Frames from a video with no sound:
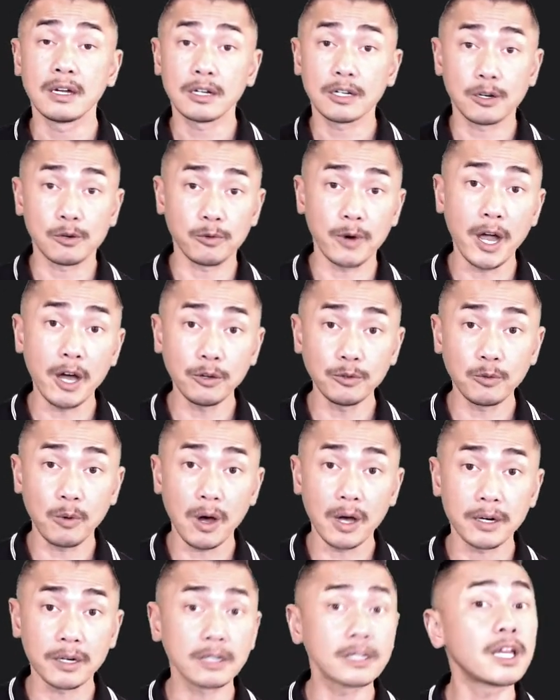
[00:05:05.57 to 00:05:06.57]

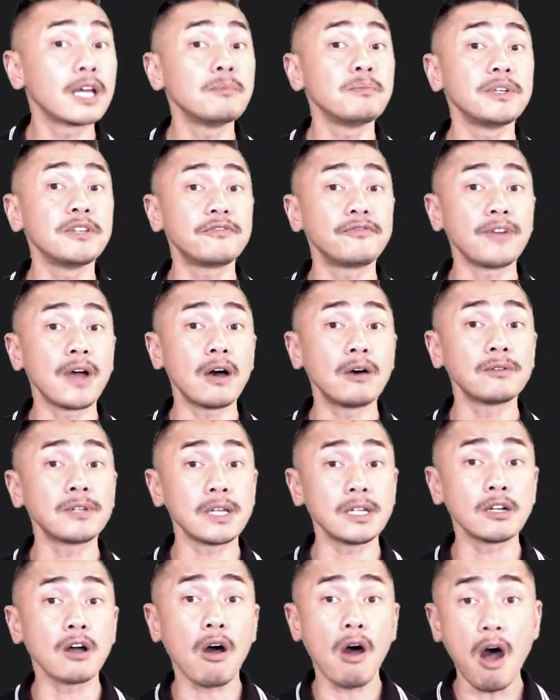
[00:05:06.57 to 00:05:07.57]
Groundwater can be found
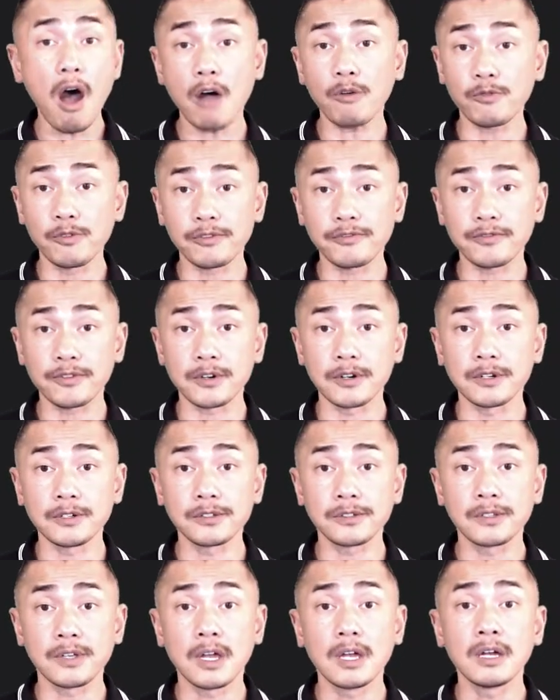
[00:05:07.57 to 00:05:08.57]
in
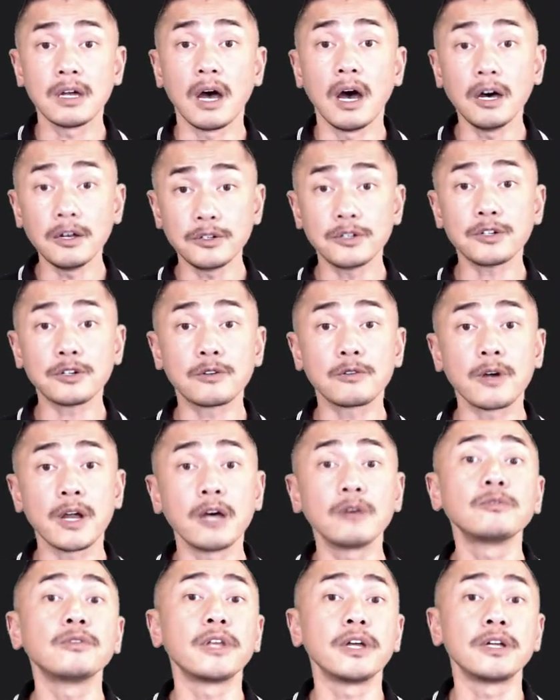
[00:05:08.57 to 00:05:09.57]
aquifers,
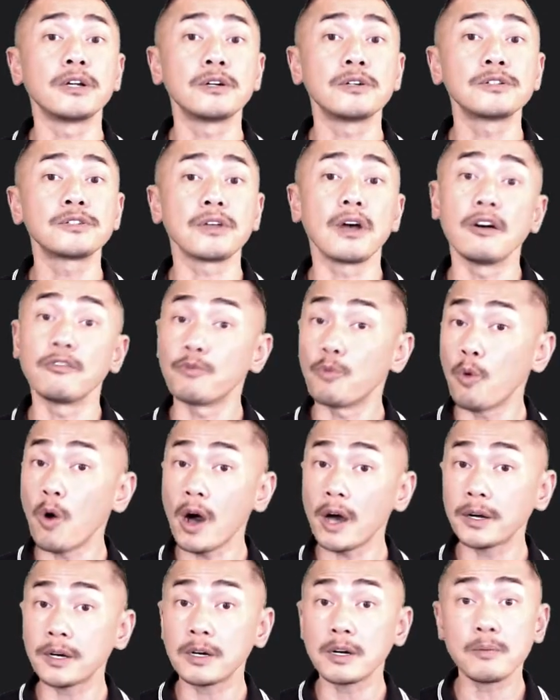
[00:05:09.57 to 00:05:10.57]
underground layers of
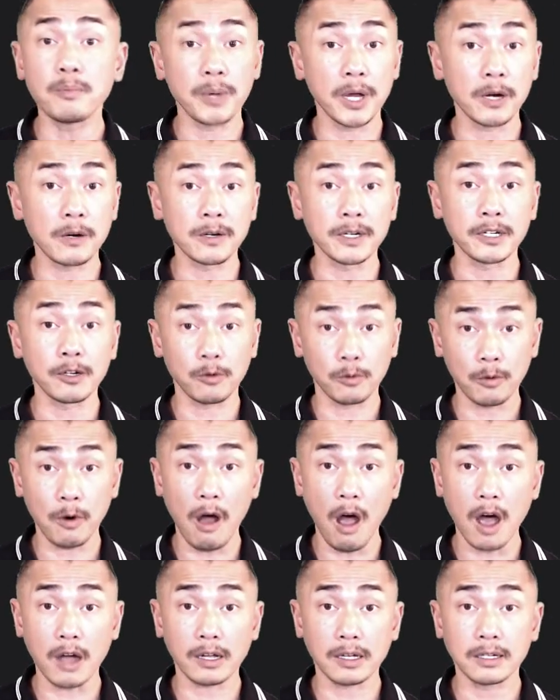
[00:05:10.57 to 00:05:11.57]
water-bearing
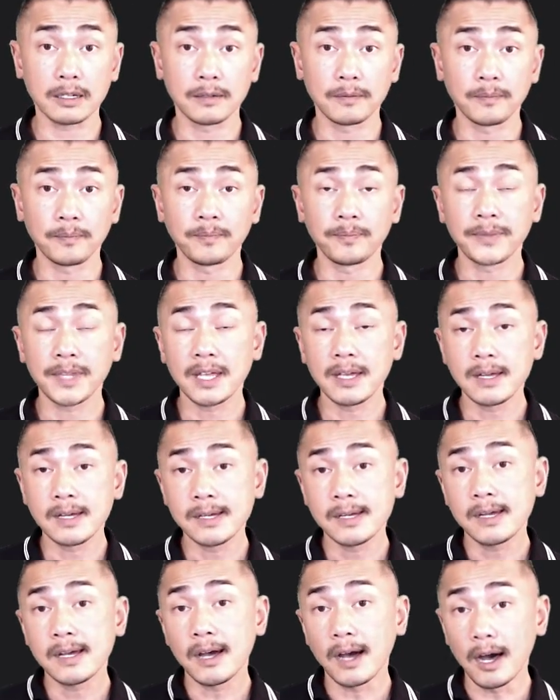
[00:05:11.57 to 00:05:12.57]
rock.
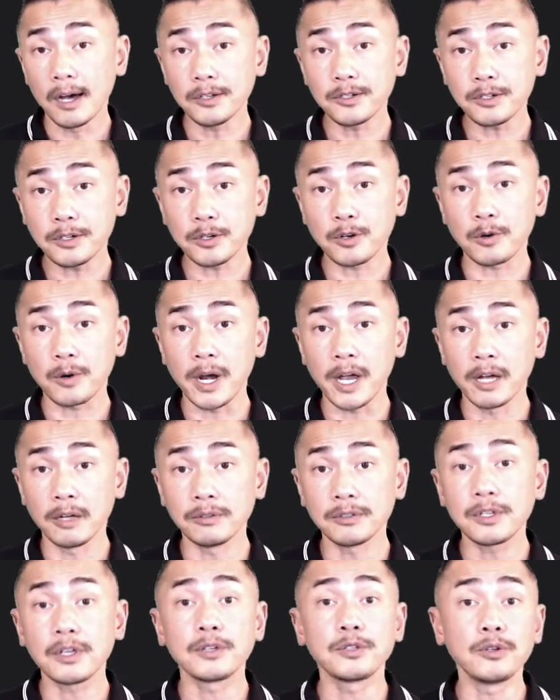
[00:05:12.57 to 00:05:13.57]

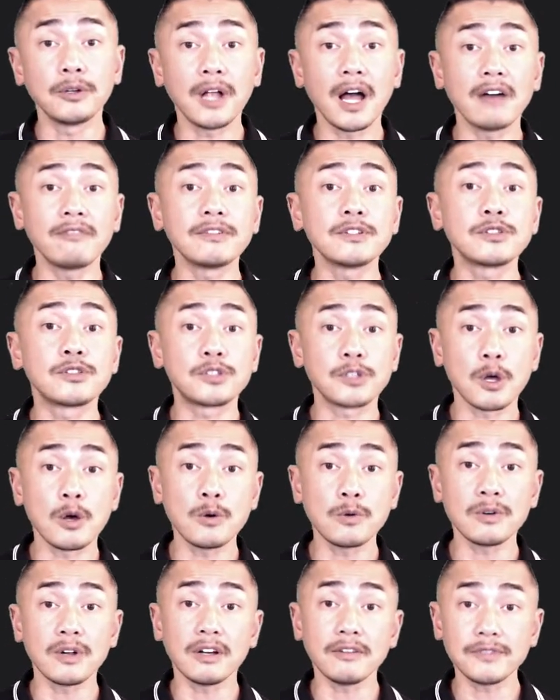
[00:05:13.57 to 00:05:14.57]
Underground, you'll have a
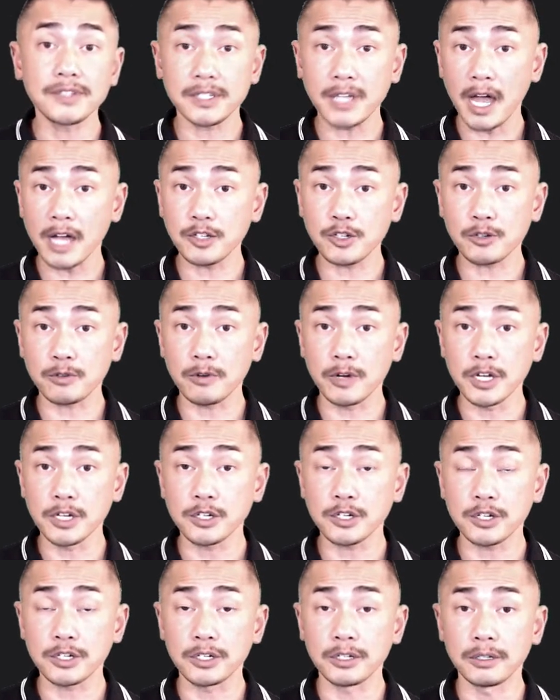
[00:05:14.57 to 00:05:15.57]
zone of
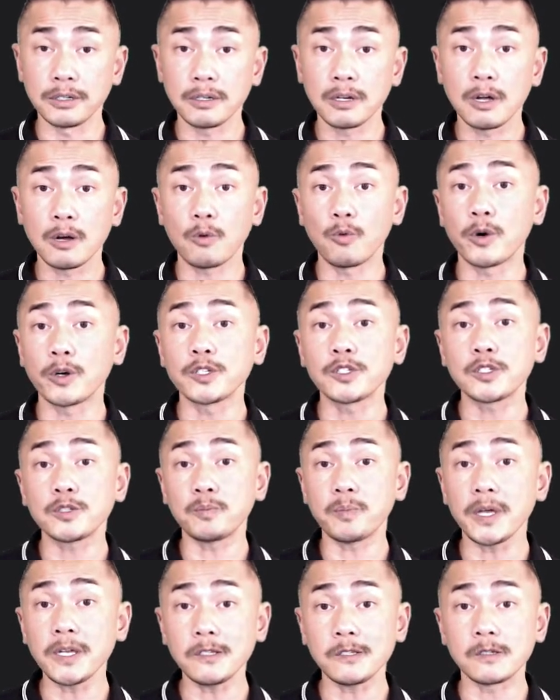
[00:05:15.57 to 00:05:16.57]
saturation where
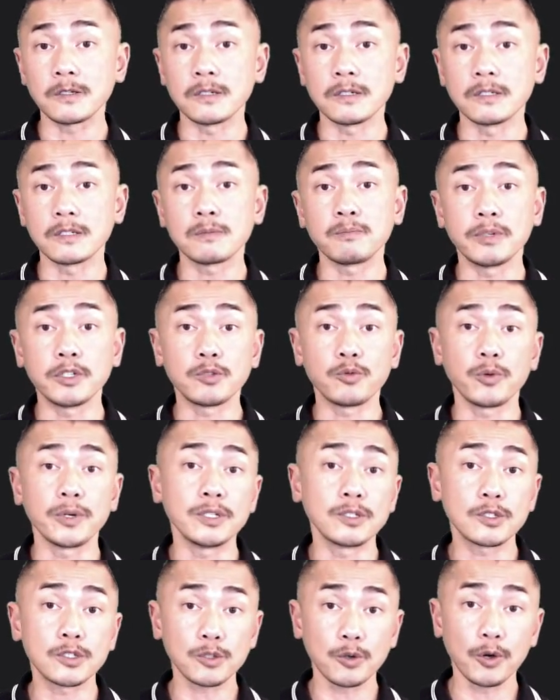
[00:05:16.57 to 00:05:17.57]
spaces between
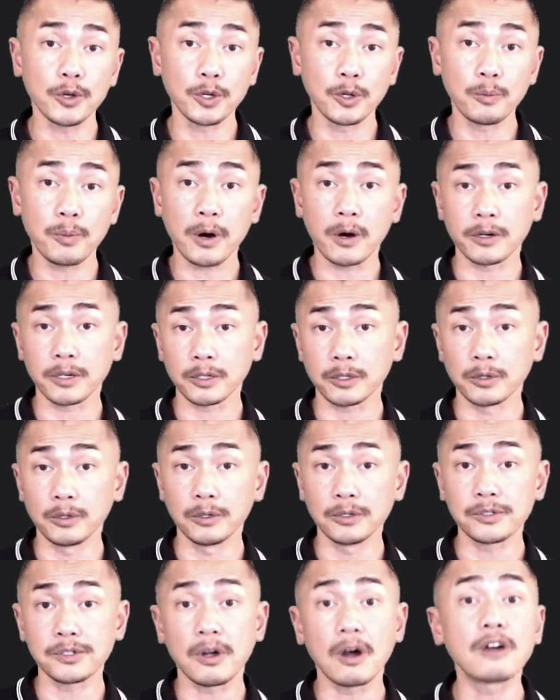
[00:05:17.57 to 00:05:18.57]
soil
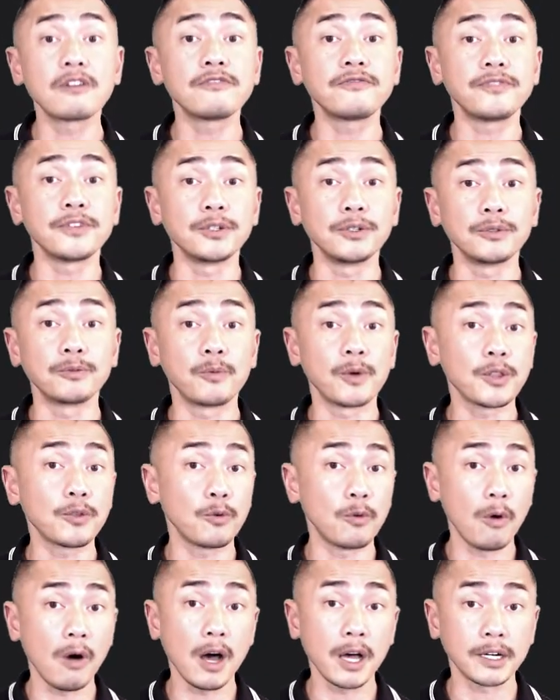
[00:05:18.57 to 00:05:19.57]
particles are filled with
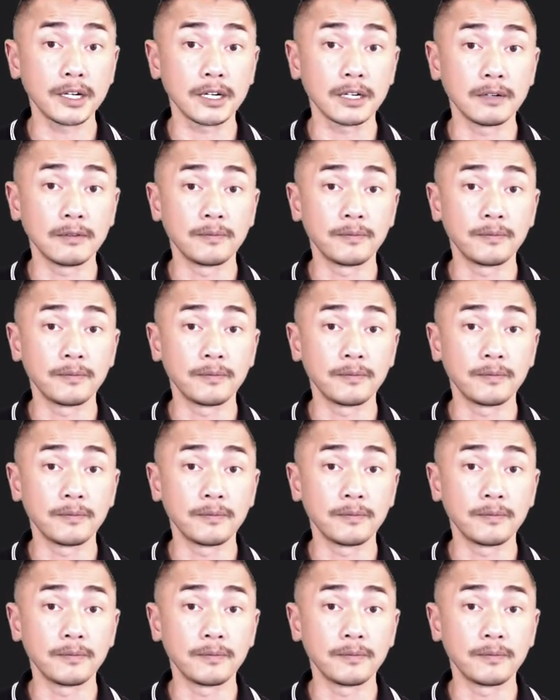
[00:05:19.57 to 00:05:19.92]
water.